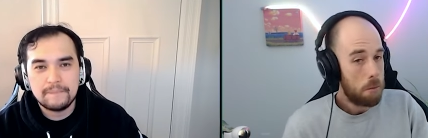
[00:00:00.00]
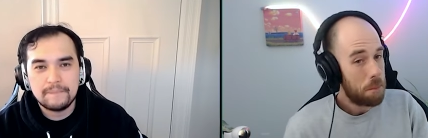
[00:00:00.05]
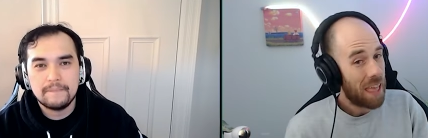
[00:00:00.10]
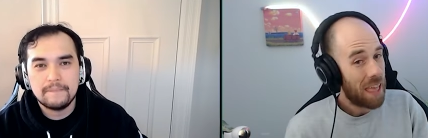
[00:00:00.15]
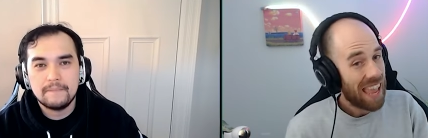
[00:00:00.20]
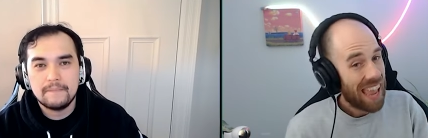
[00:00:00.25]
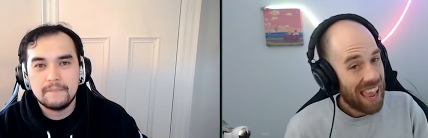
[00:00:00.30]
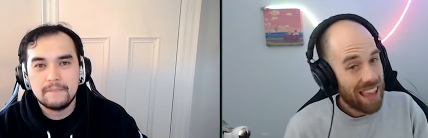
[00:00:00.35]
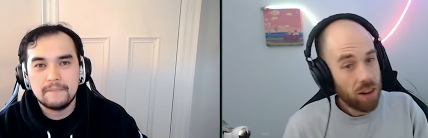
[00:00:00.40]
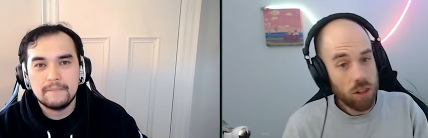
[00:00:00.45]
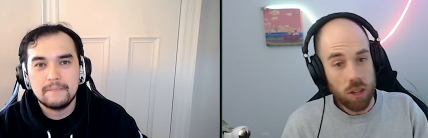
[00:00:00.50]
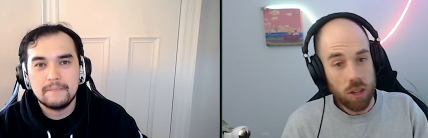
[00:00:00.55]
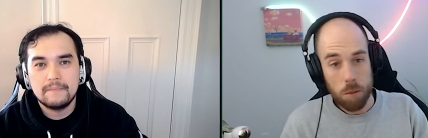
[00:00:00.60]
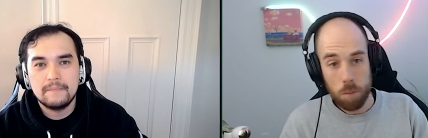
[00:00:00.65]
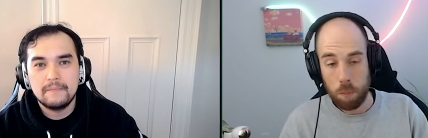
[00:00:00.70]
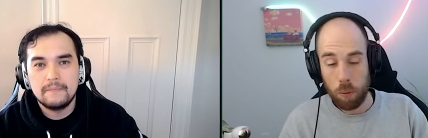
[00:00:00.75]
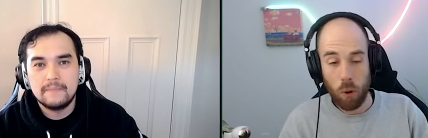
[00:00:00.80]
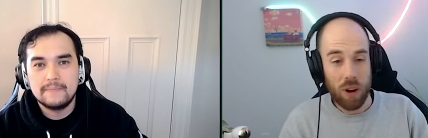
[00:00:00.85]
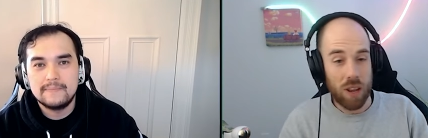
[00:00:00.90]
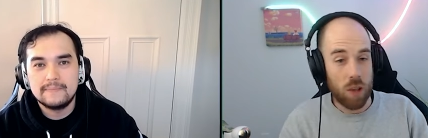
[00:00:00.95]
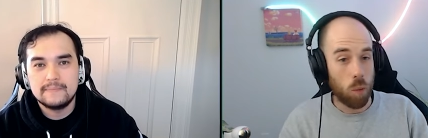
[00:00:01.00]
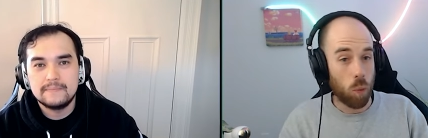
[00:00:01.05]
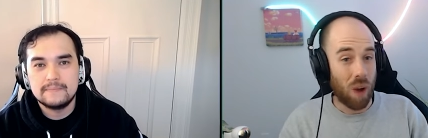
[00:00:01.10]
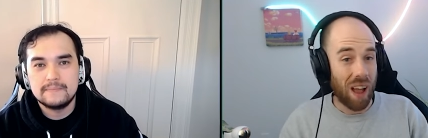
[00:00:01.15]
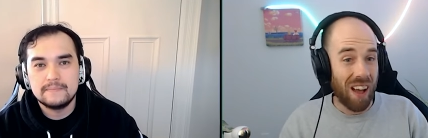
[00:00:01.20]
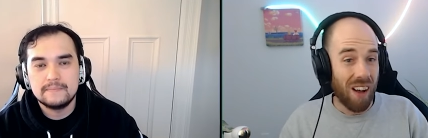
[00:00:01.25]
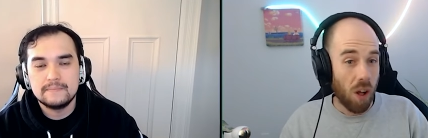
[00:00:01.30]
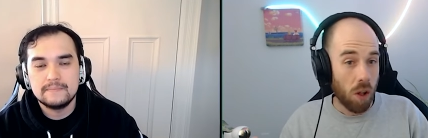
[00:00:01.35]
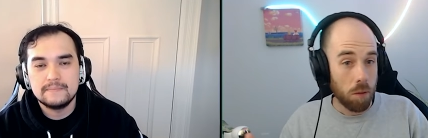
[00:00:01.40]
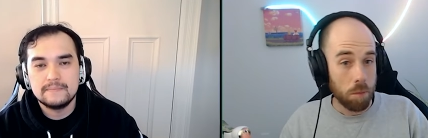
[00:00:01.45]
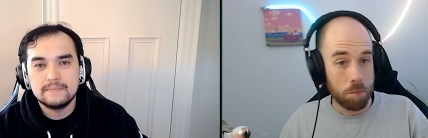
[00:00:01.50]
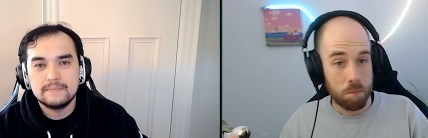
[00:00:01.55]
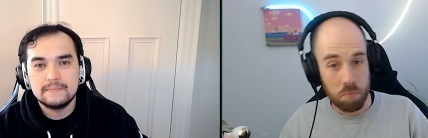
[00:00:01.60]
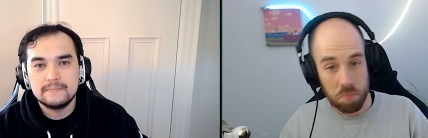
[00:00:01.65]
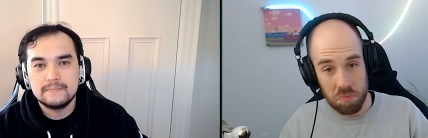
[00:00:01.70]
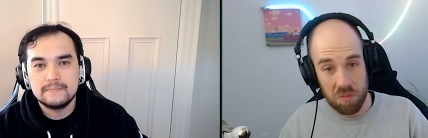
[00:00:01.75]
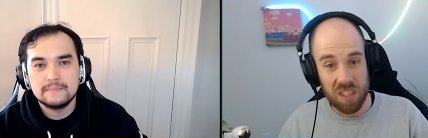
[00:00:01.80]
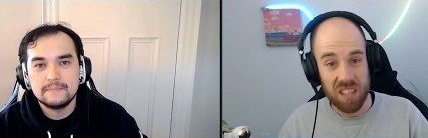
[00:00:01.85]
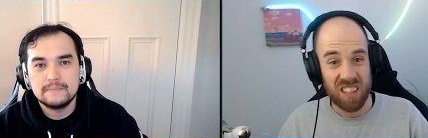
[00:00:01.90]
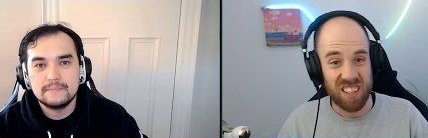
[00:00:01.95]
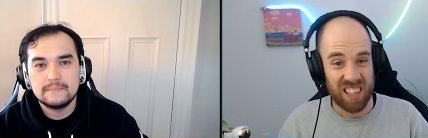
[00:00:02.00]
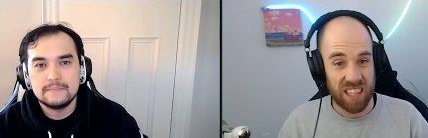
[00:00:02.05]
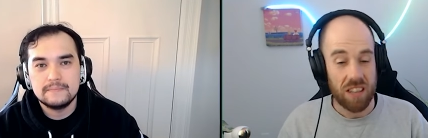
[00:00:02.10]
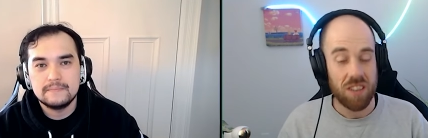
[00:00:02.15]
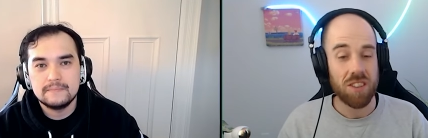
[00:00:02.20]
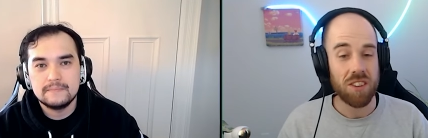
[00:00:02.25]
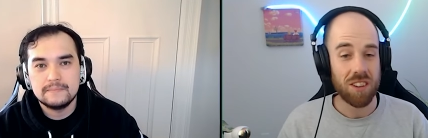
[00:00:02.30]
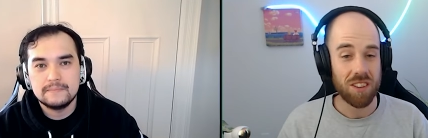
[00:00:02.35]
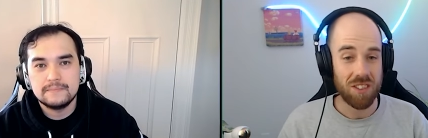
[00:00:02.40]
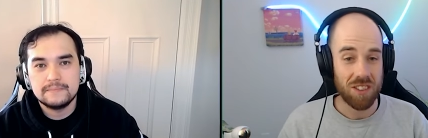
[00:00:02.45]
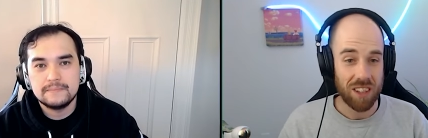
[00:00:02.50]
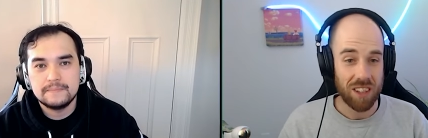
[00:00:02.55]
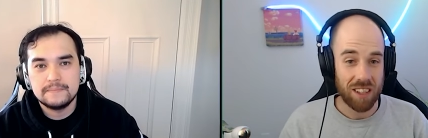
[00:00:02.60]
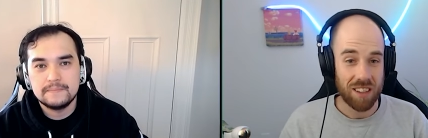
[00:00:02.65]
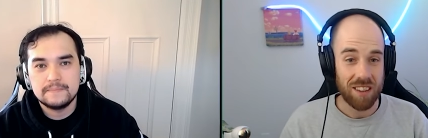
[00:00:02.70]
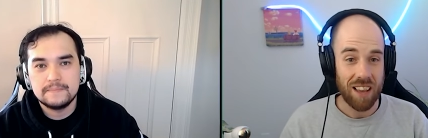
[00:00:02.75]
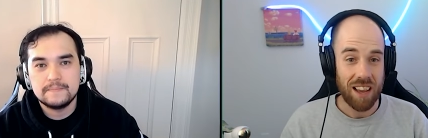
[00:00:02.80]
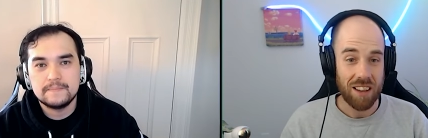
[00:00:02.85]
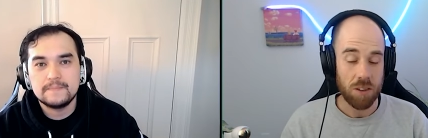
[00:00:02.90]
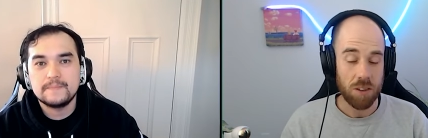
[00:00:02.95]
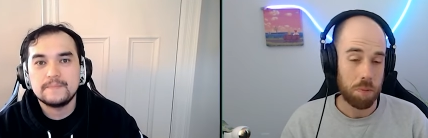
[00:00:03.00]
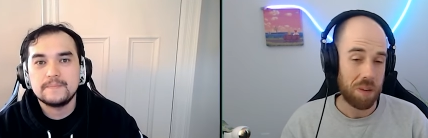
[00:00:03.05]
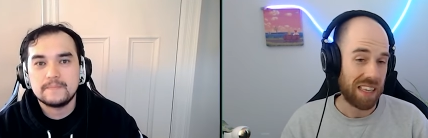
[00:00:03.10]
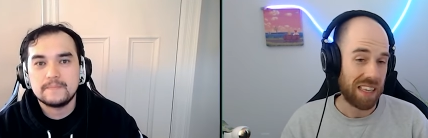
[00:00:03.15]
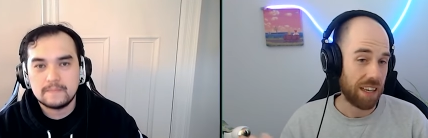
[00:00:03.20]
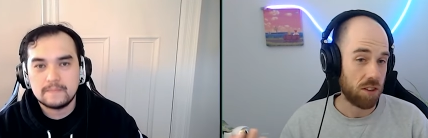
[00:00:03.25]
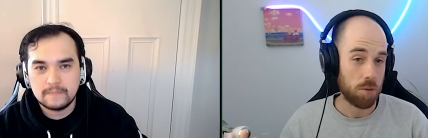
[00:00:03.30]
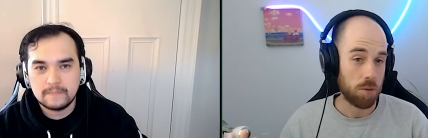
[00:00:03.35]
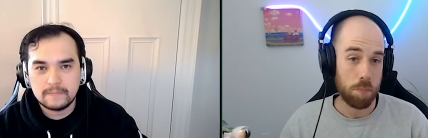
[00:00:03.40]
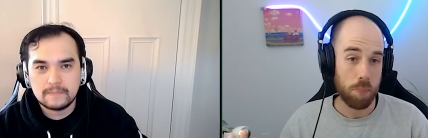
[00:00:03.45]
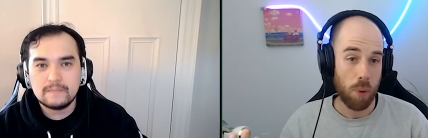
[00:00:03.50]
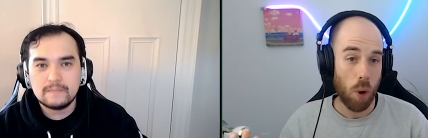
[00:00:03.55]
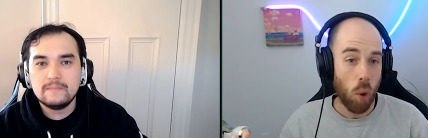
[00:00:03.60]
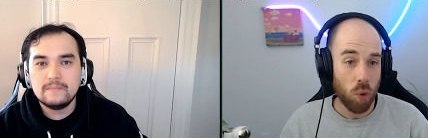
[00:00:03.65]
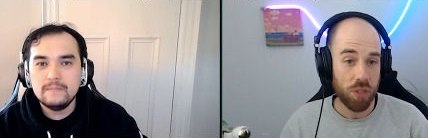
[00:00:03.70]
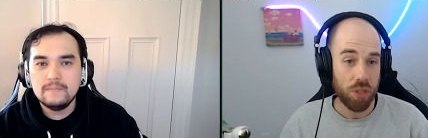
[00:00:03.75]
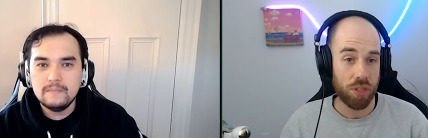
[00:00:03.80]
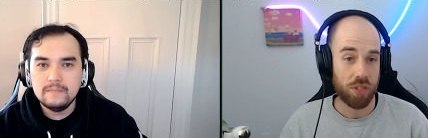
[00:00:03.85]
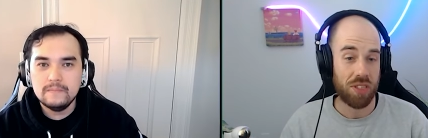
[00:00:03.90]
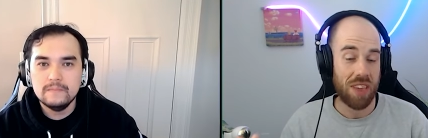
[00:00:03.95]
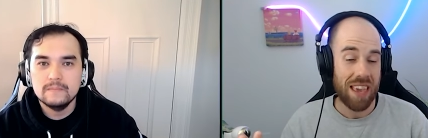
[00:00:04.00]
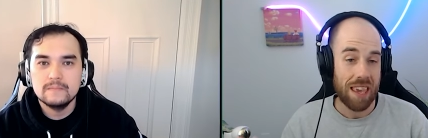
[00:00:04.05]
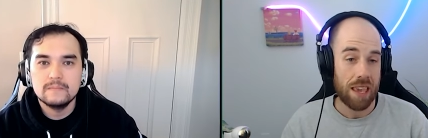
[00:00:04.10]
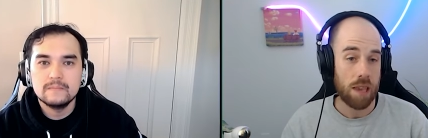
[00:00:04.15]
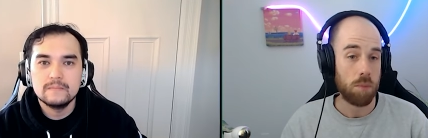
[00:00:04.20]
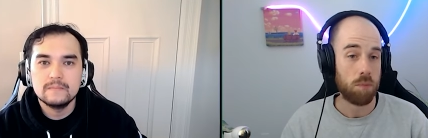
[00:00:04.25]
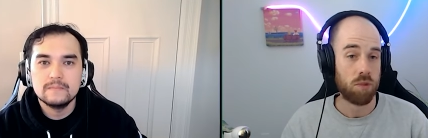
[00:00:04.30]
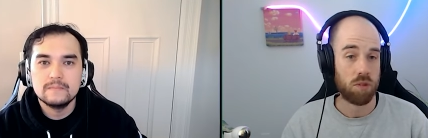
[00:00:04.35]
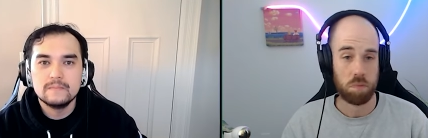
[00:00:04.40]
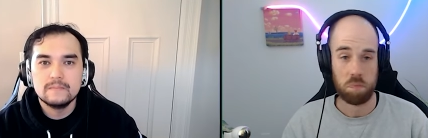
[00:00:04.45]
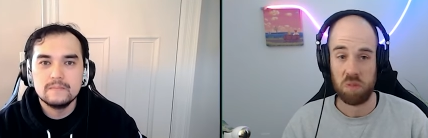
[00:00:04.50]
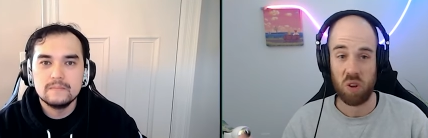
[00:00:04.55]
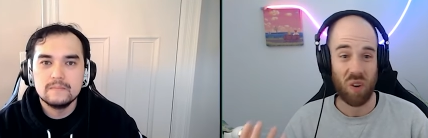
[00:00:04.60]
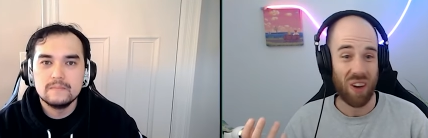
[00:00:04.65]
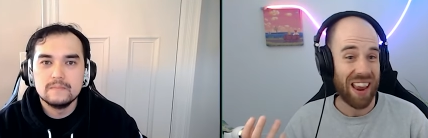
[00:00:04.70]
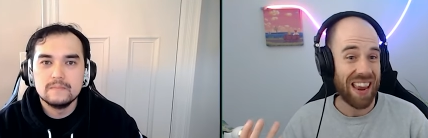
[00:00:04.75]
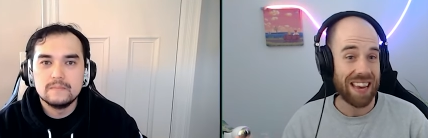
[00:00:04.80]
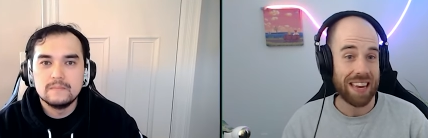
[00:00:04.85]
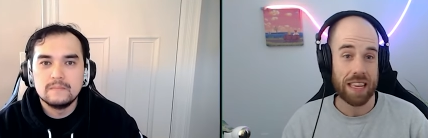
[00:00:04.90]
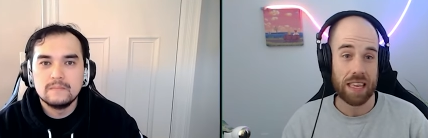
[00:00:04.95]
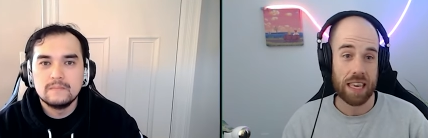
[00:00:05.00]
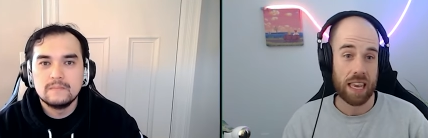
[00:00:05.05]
Speaker 1: They handled it pretty well to decent success, because both teams, their A D